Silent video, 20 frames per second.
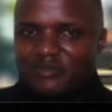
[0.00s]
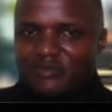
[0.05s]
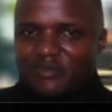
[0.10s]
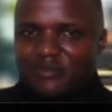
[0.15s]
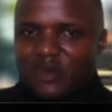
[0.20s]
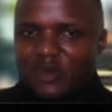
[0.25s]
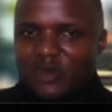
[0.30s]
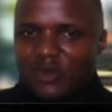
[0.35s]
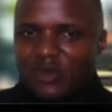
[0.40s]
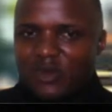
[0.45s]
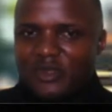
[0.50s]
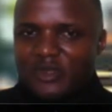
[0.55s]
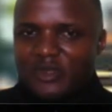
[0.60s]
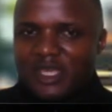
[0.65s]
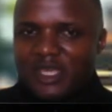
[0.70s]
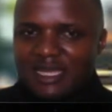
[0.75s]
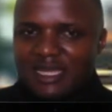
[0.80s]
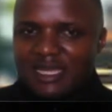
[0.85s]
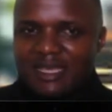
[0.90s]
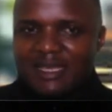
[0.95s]
colonial
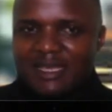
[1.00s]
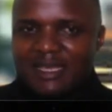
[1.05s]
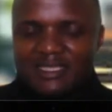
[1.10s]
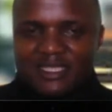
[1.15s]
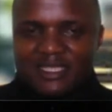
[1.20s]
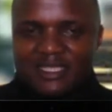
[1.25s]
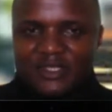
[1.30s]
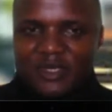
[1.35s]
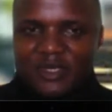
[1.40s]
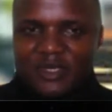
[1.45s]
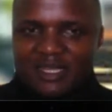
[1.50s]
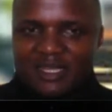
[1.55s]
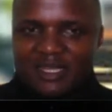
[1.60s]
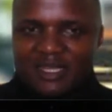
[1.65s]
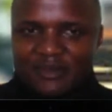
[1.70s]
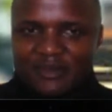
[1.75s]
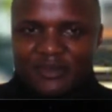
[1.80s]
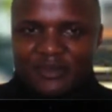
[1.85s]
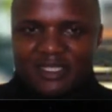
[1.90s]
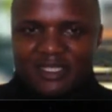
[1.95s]
legacies we
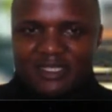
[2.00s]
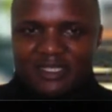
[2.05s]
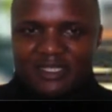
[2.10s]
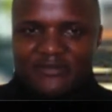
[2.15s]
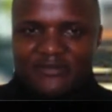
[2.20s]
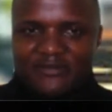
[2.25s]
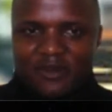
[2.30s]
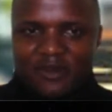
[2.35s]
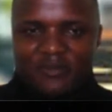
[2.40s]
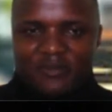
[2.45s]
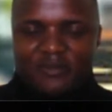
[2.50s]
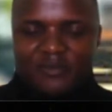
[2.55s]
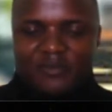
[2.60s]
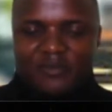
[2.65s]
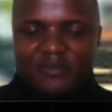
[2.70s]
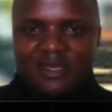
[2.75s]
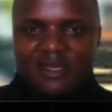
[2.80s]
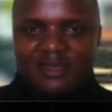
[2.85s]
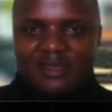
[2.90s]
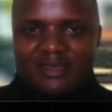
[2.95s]
inherited from
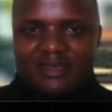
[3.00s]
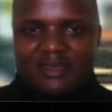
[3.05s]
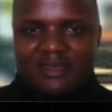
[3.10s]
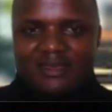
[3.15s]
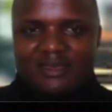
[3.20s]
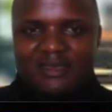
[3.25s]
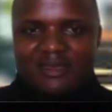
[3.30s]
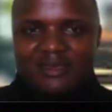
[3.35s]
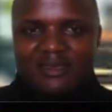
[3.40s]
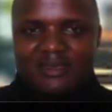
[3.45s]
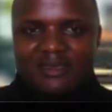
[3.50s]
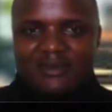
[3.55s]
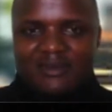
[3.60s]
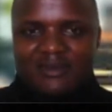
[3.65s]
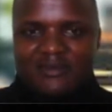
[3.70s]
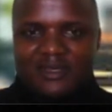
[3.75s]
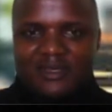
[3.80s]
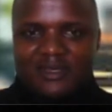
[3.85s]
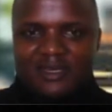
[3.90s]
the